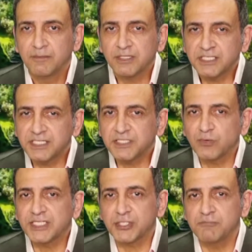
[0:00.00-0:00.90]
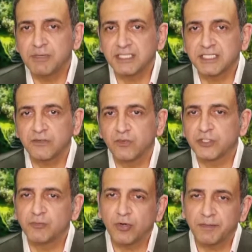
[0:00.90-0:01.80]
But since Western medicine
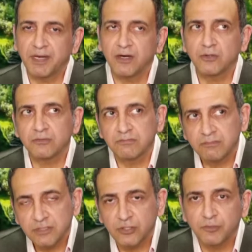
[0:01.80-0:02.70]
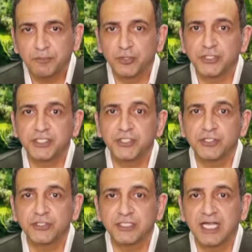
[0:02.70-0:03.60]
was more about,
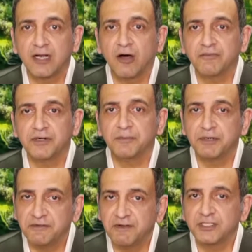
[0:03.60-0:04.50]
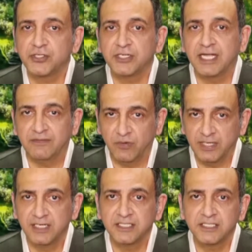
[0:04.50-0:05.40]
procedures than offering prevention and
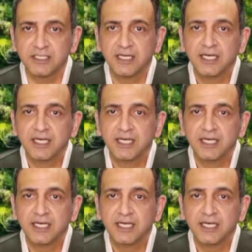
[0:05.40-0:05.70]
wellness,